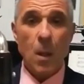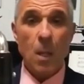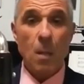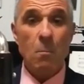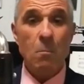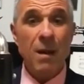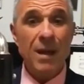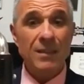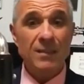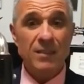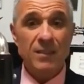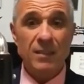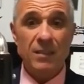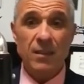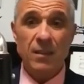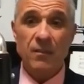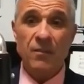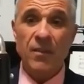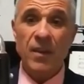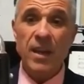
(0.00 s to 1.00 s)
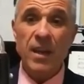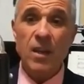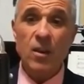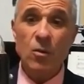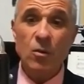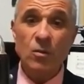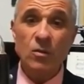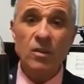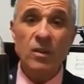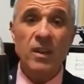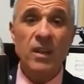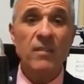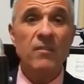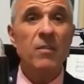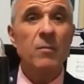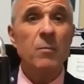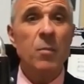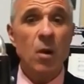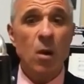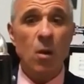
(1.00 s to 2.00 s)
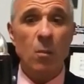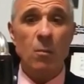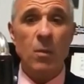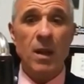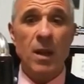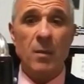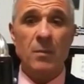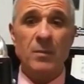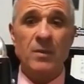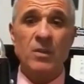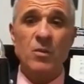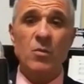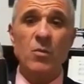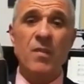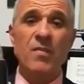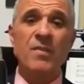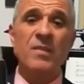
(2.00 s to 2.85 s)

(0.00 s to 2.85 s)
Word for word: but they could give problems with